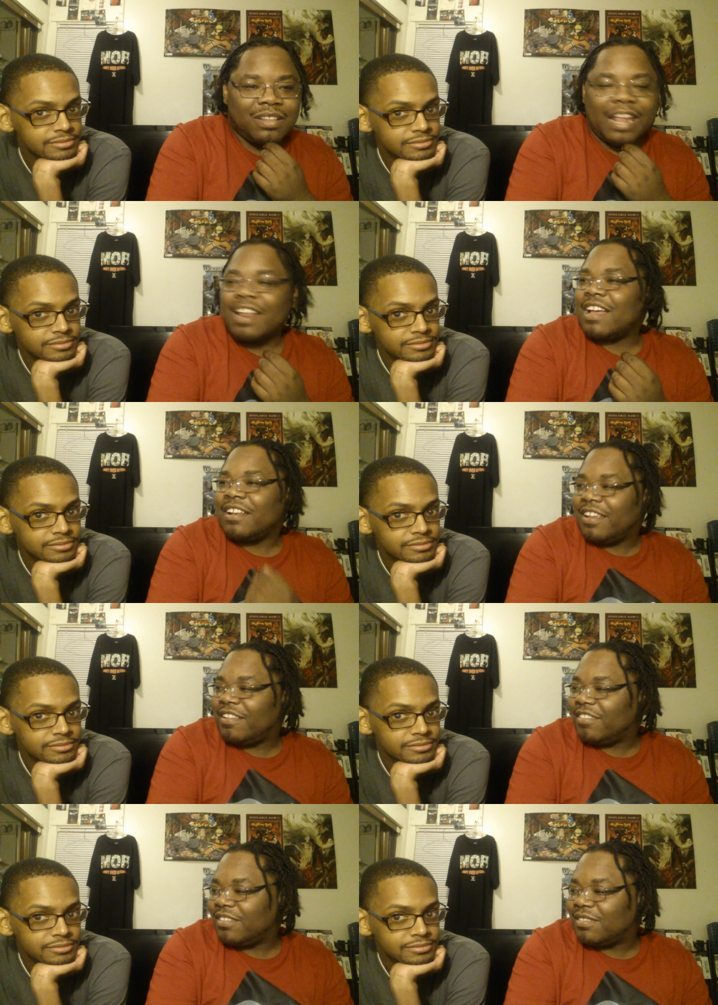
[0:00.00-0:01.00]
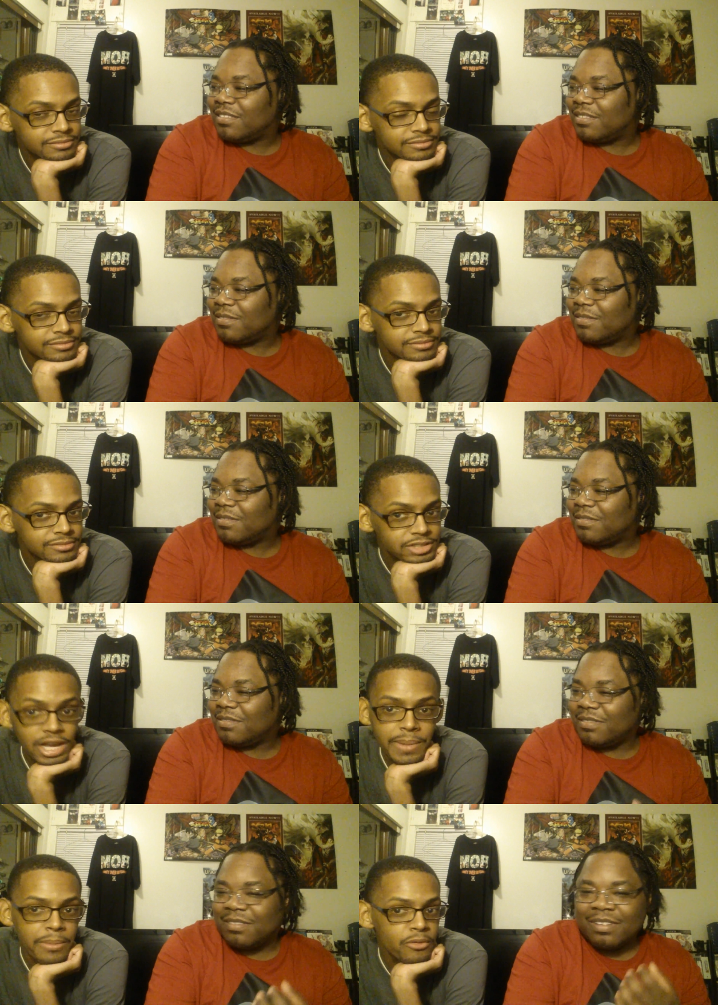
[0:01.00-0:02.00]
Speaker 1: They not ninjas. Do
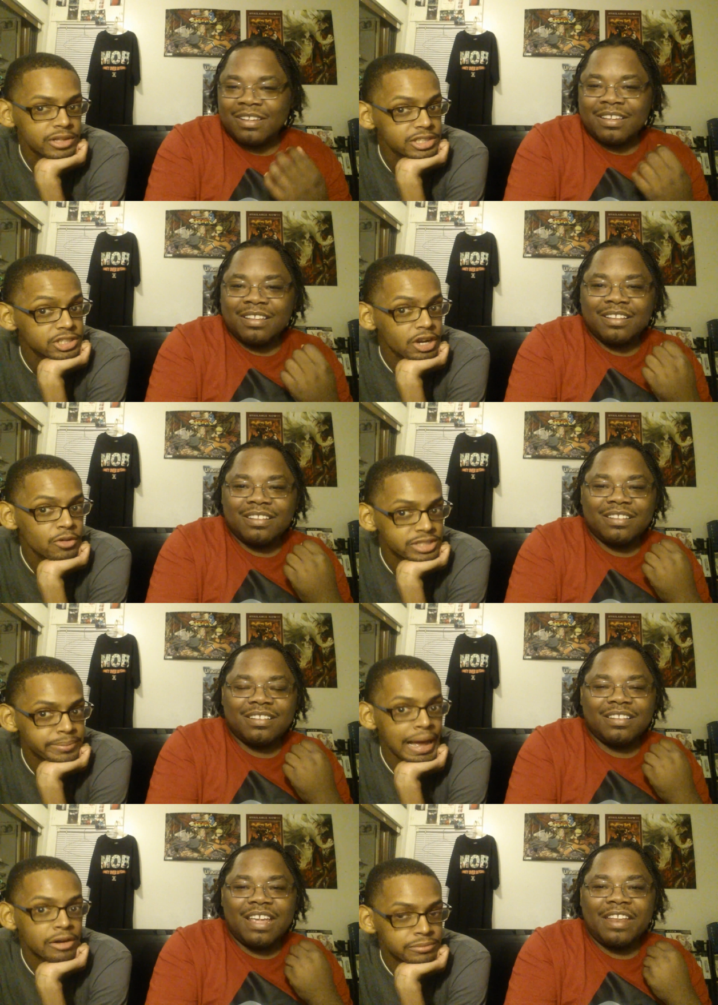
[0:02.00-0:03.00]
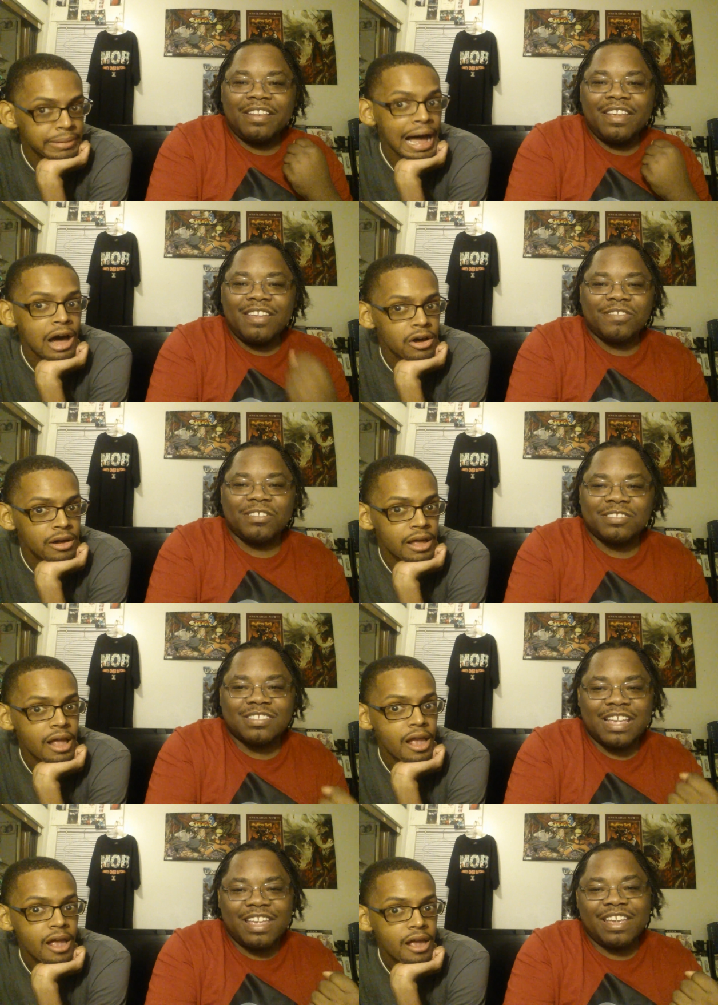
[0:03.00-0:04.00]
you remember when this show was about they about? Ninja
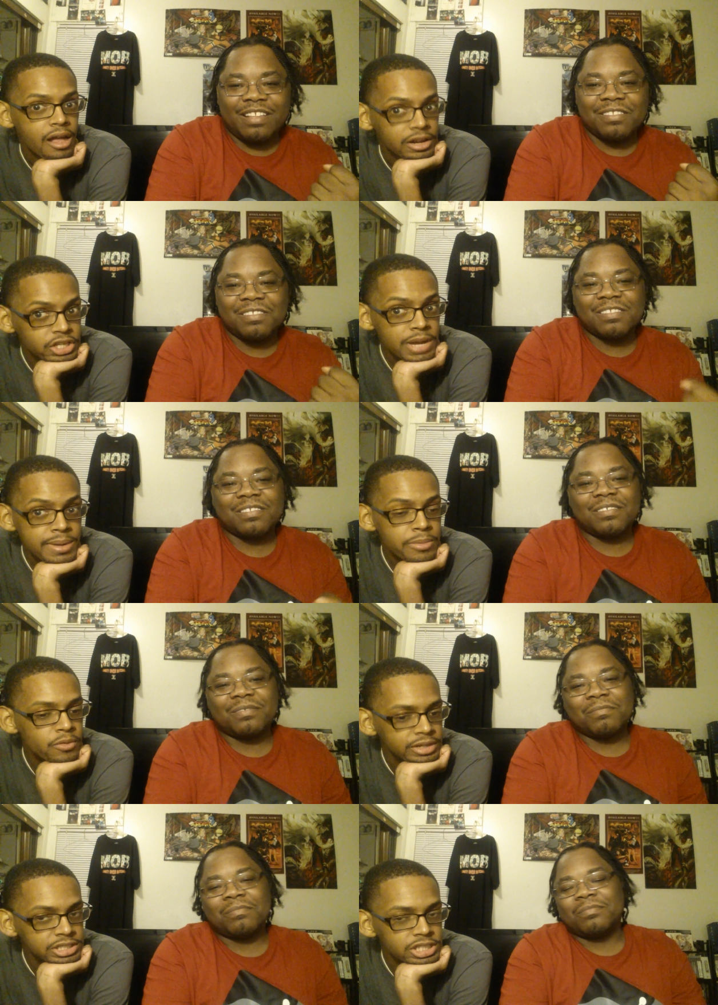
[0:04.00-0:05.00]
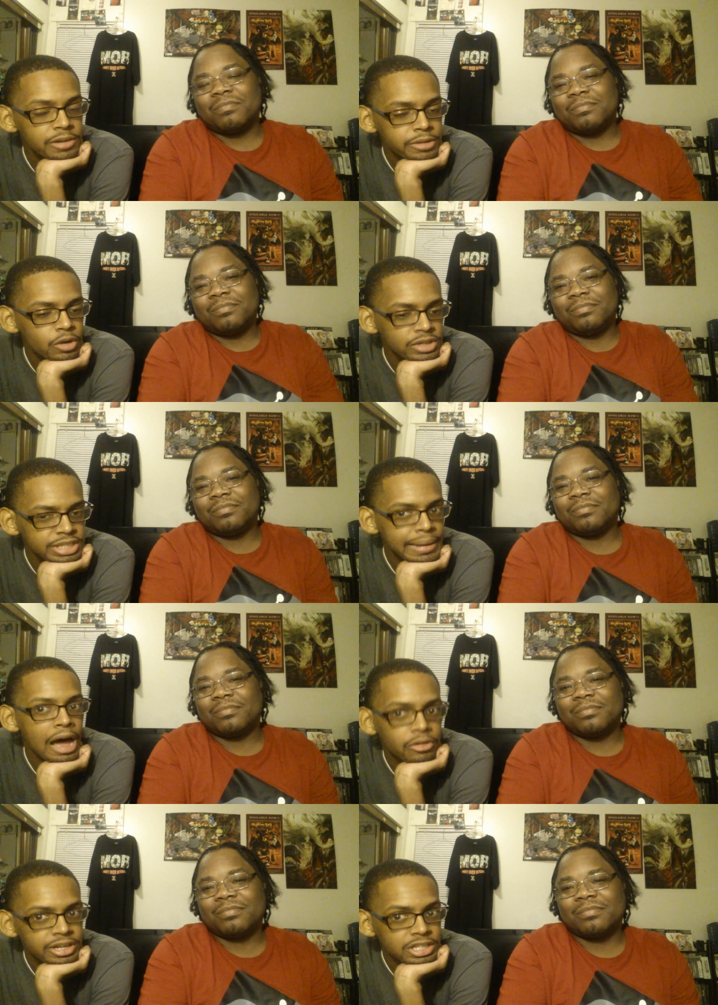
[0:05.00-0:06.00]
saying. Do you remember when this show man was
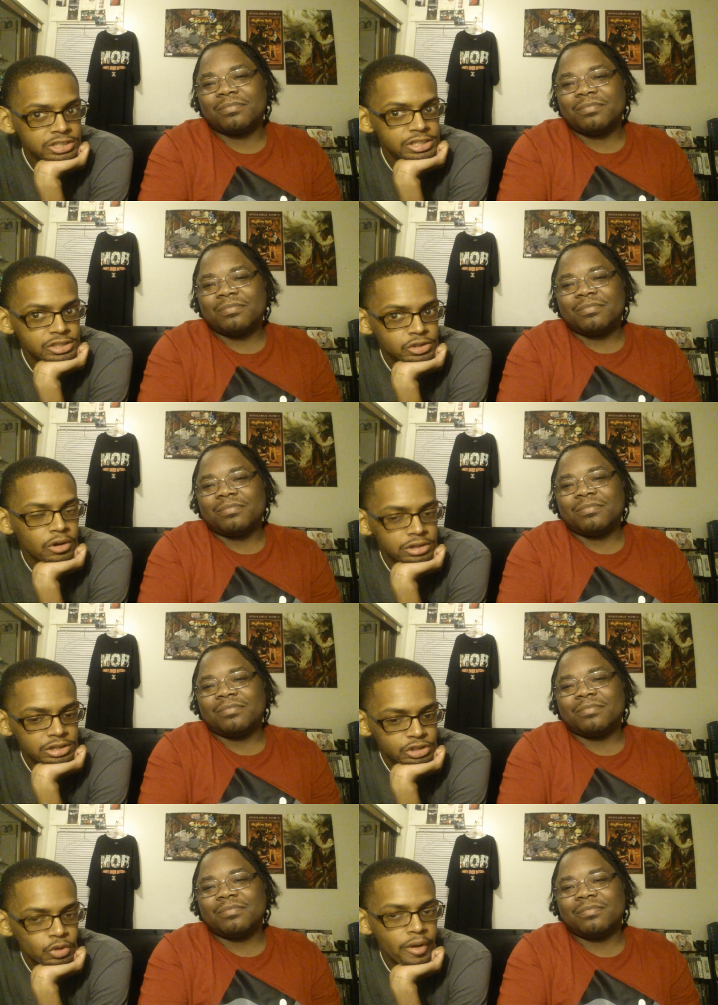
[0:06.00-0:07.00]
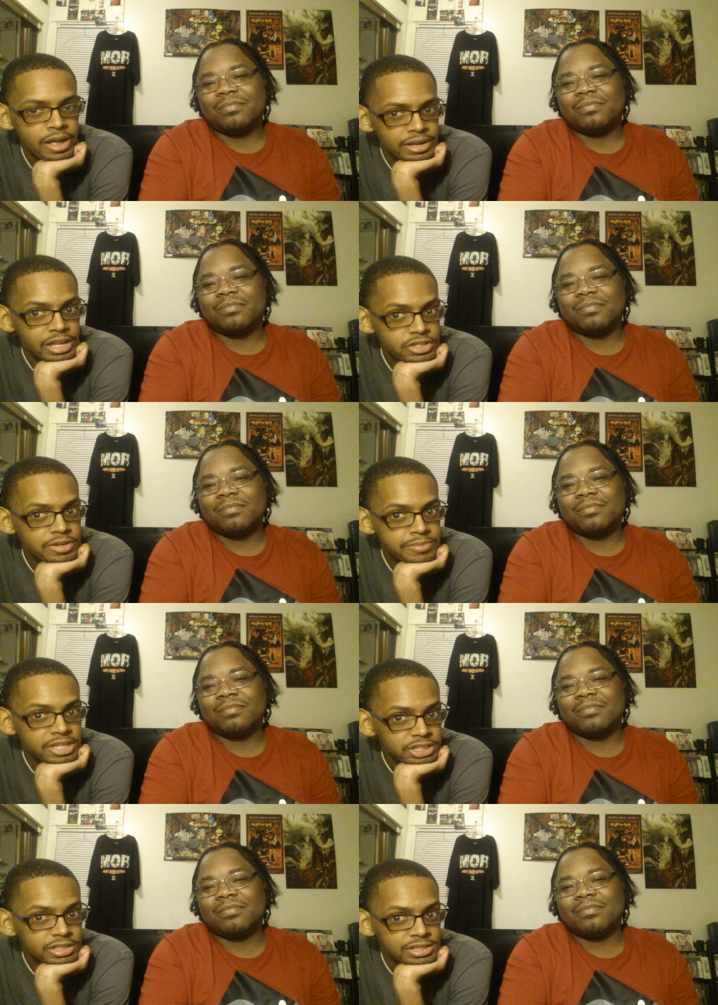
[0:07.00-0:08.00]
about ninjas do, doing ninja
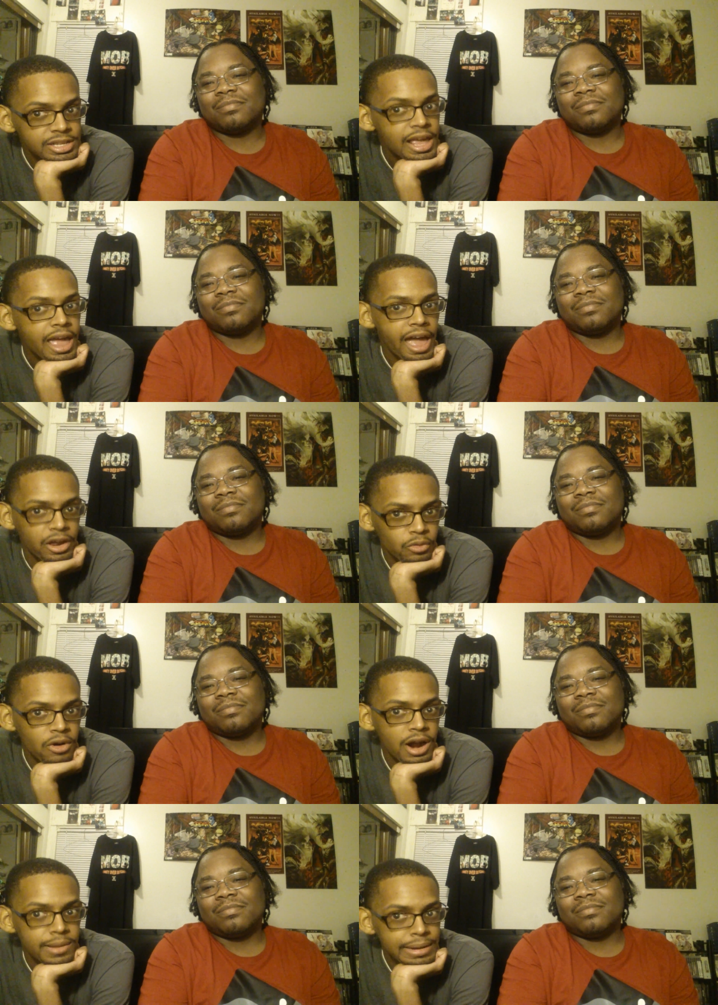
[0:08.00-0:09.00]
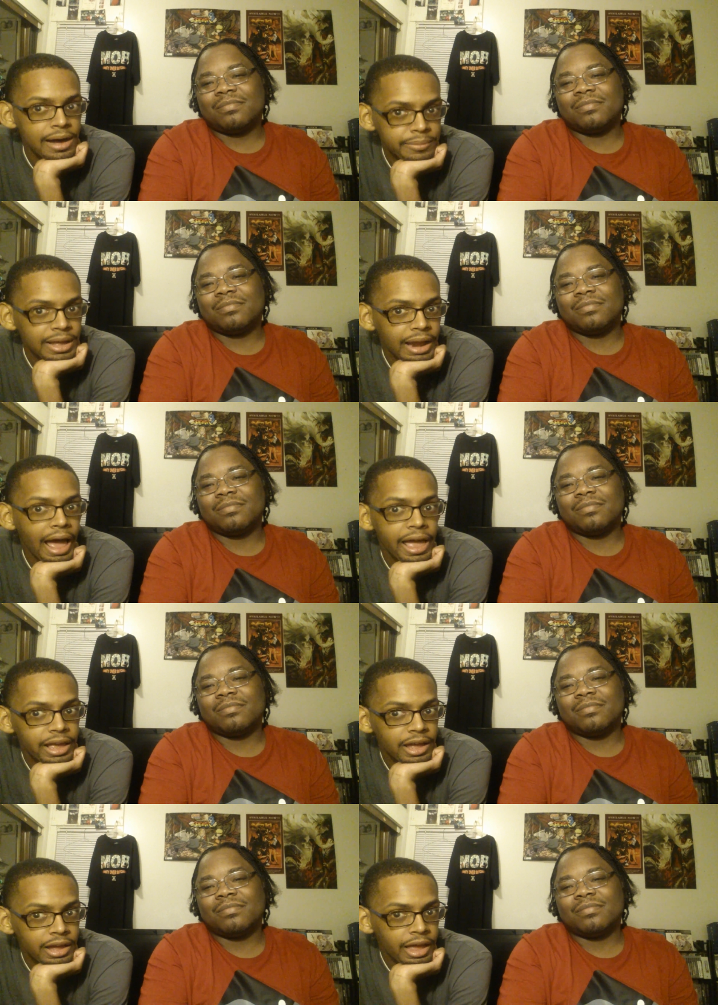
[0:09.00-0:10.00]
missions and worrying about man
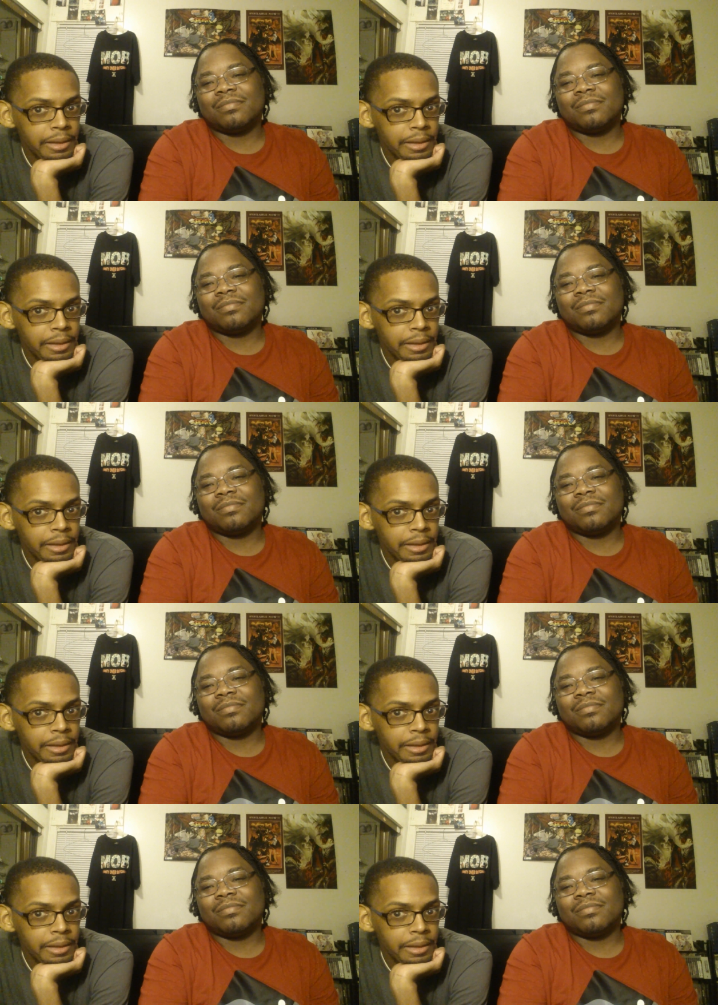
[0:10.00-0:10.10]
like uh,